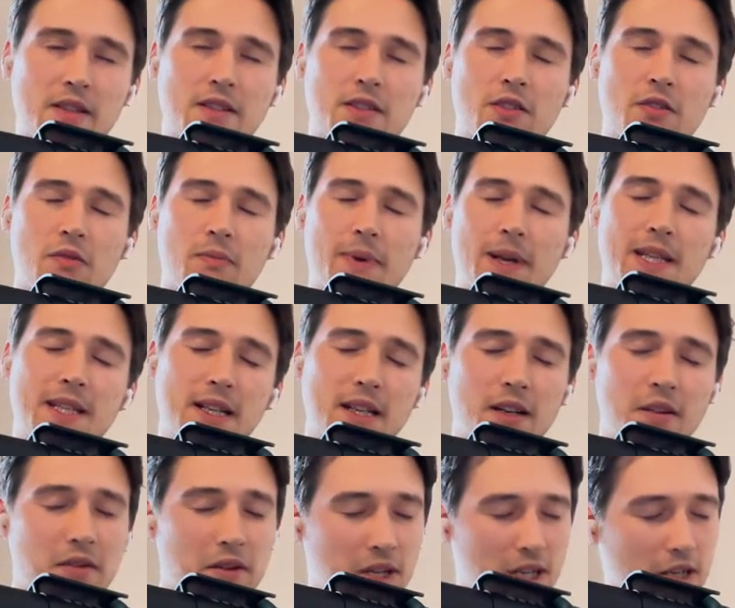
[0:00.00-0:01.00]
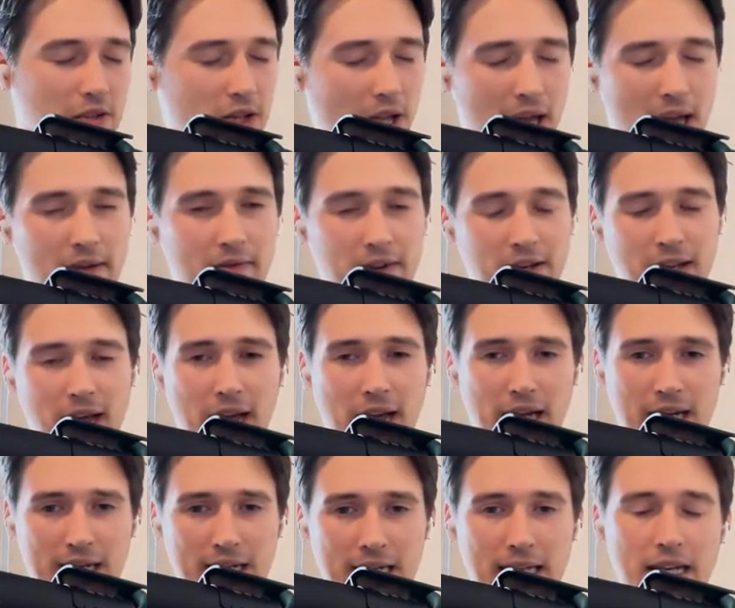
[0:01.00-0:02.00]
So basically you need to have a
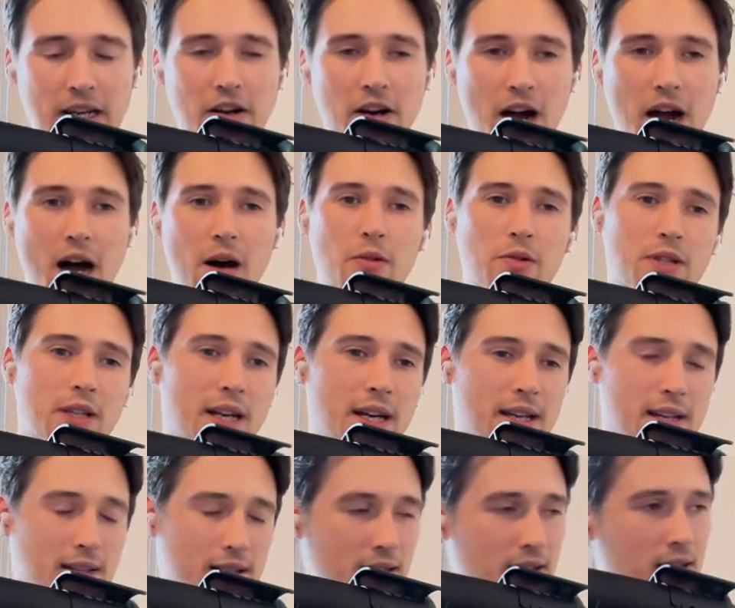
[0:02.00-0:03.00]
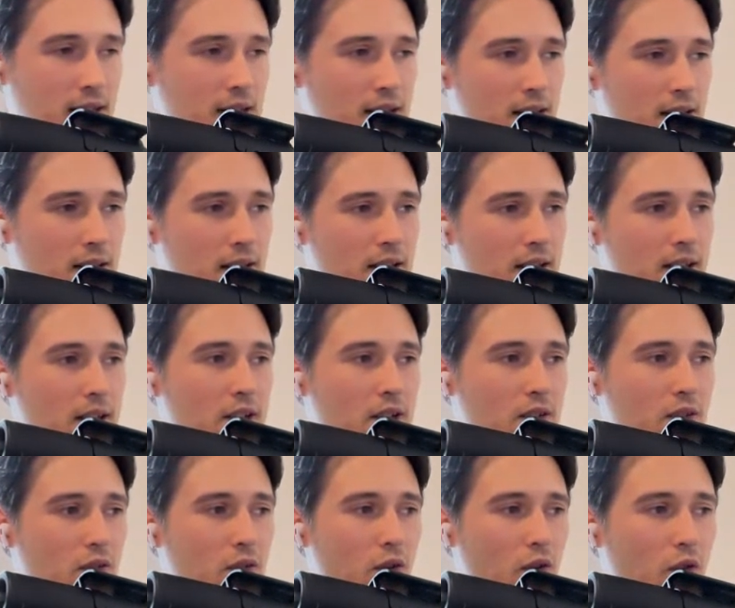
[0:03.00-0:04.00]
clear outline
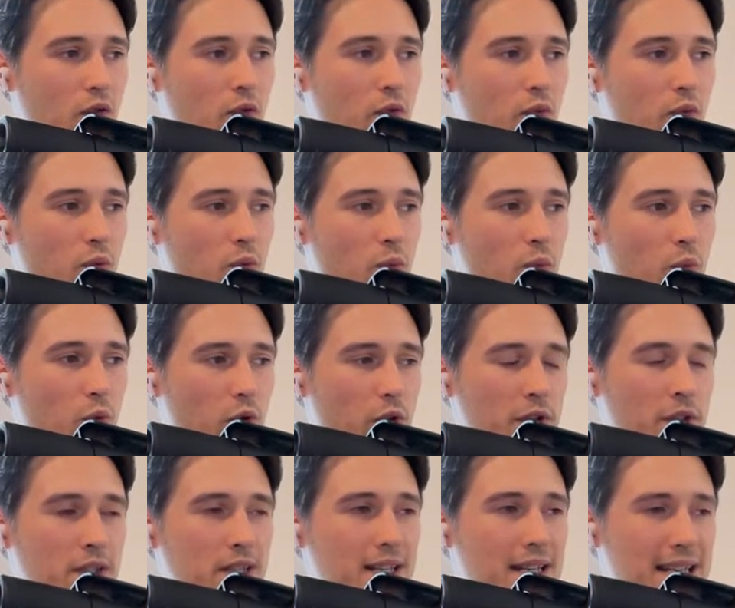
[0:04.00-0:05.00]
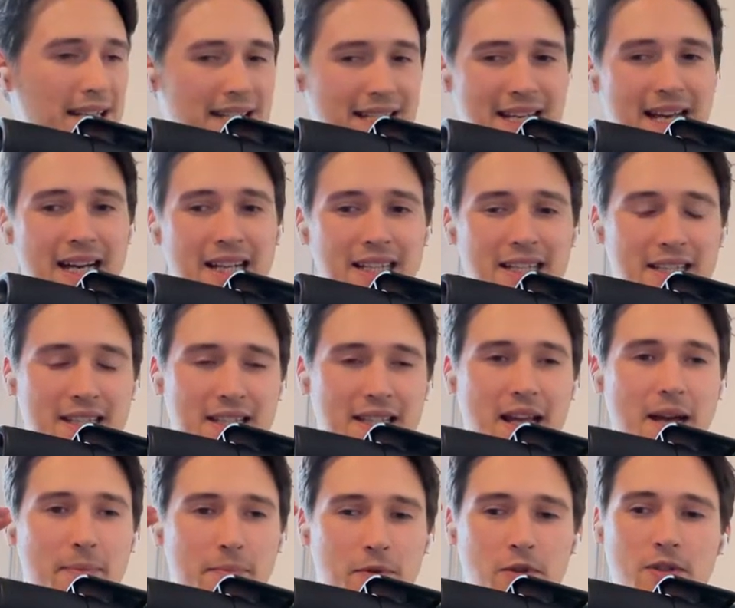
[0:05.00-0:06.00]
of what exact
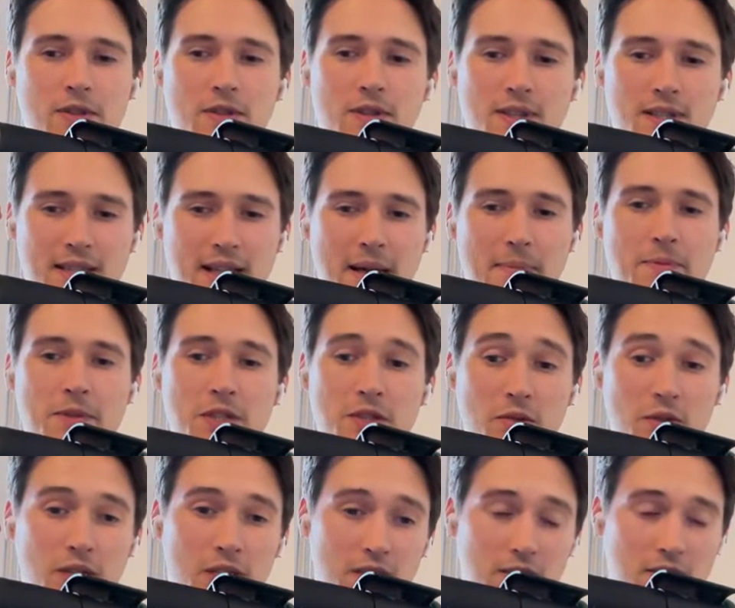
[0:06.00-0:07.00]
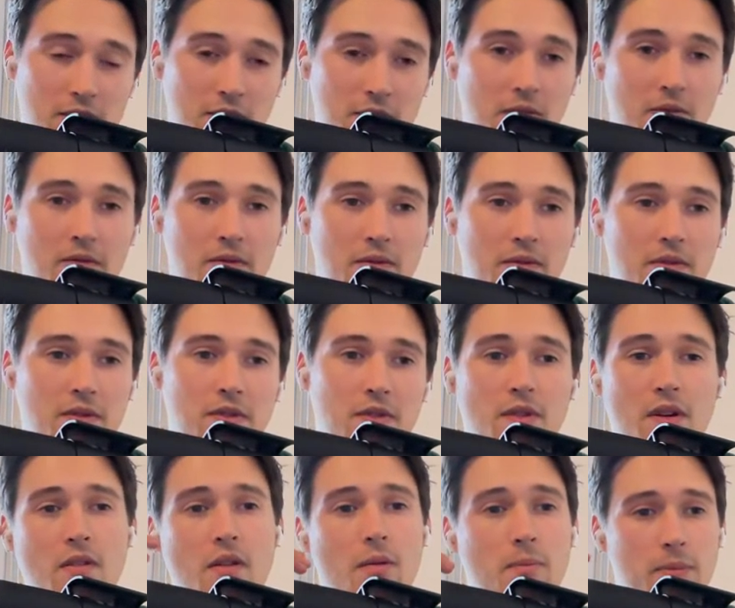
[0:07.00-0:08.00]
step steps do you need to do to
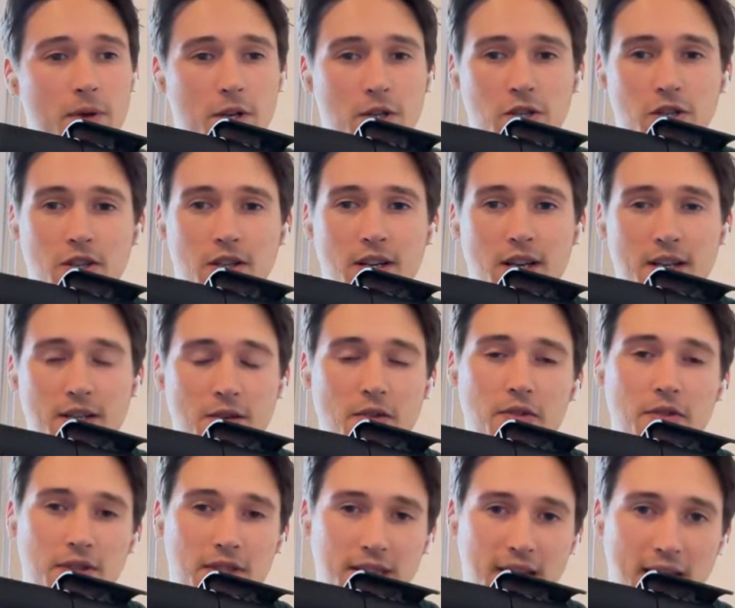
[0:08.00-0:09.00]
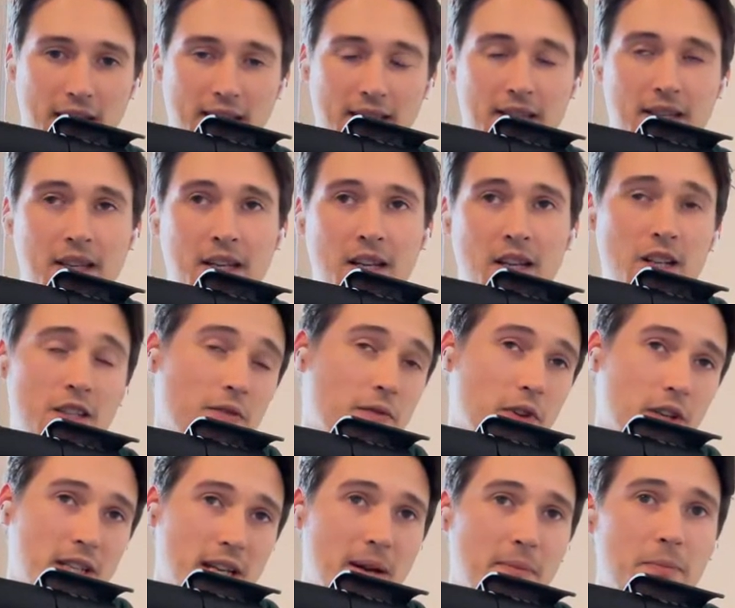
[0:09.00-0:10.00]
accomplish a certain task. So for
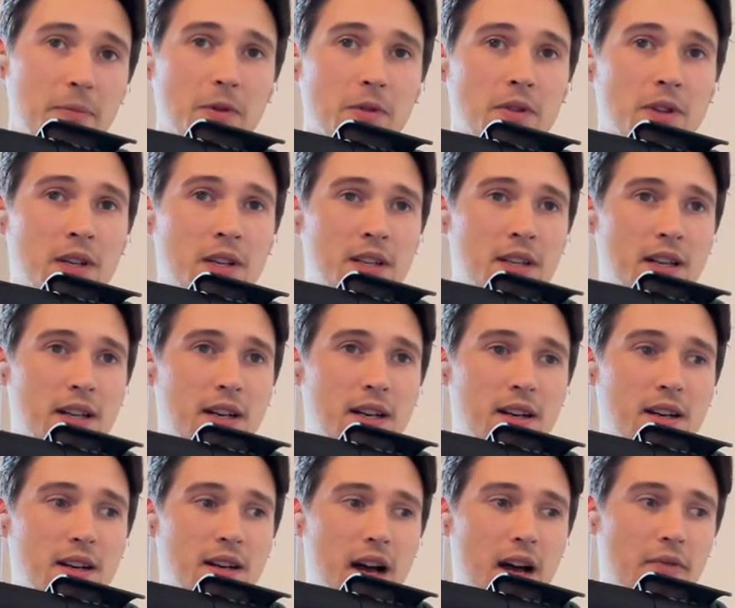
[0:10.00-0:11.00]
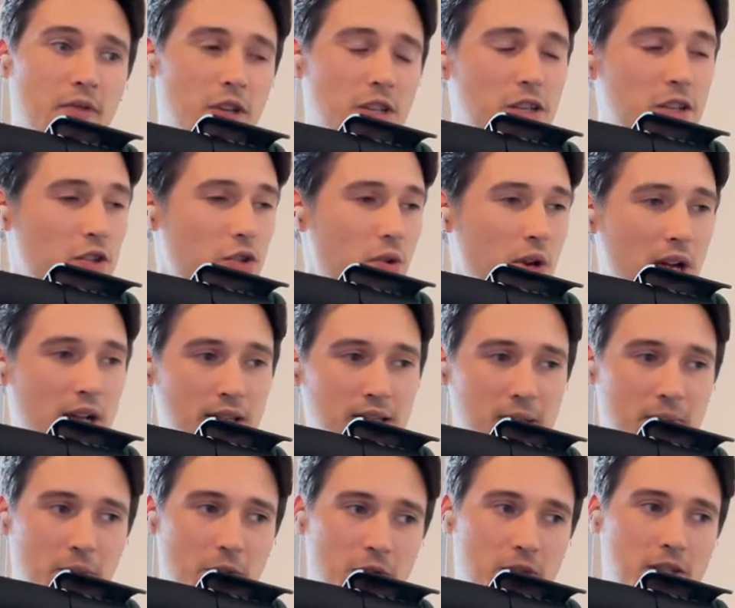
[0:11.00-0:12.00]
example, uh, I want to teach you
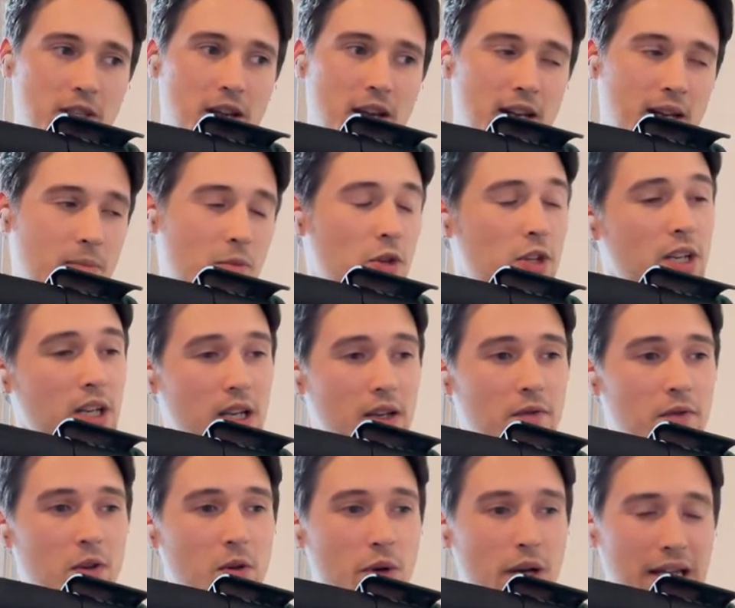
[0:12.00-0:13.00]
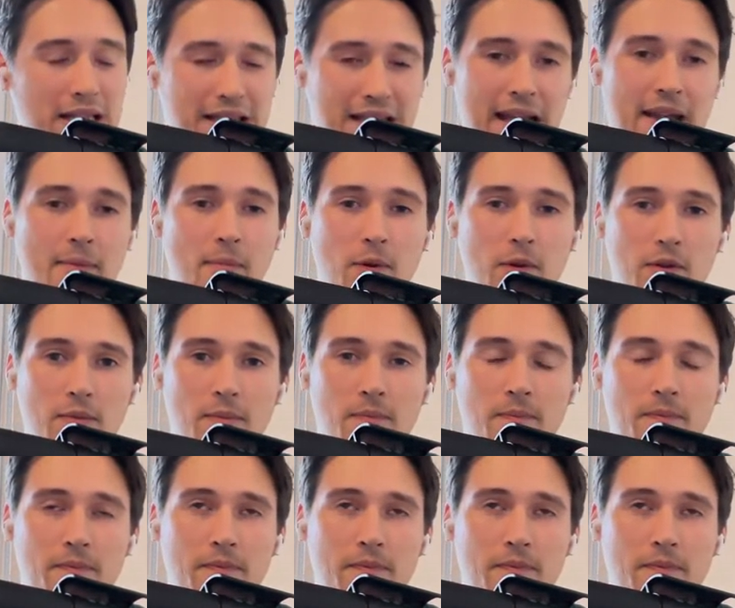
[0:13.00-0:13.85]
LWC and I'm going to give you a table.